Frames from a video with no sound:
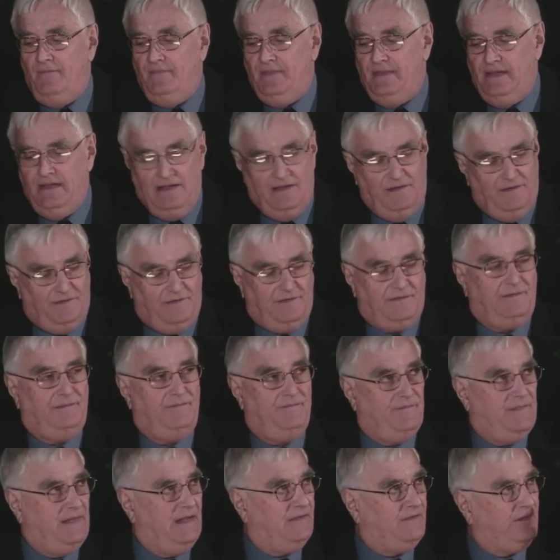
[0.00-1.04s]
this
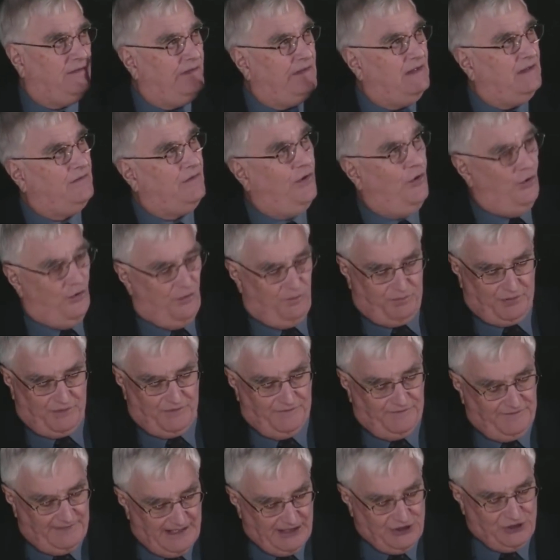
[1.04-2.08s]
whole
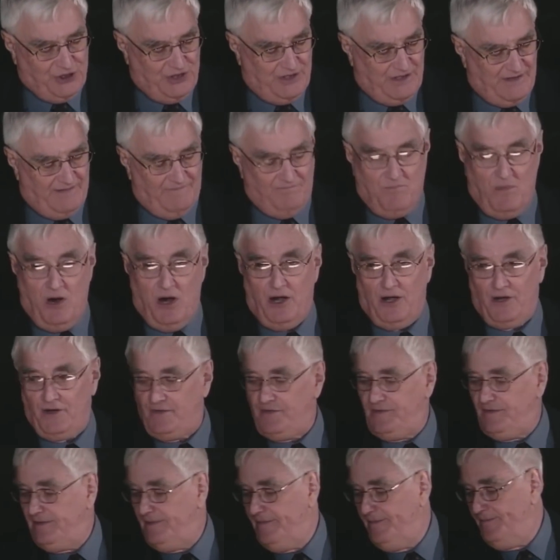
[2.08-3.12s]
procession of
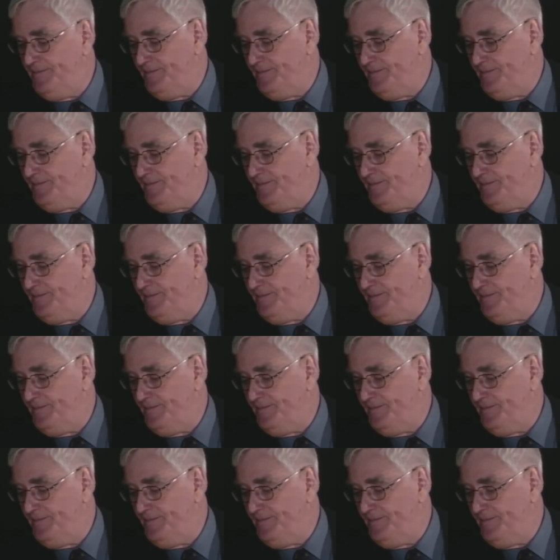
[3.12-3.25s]
marks,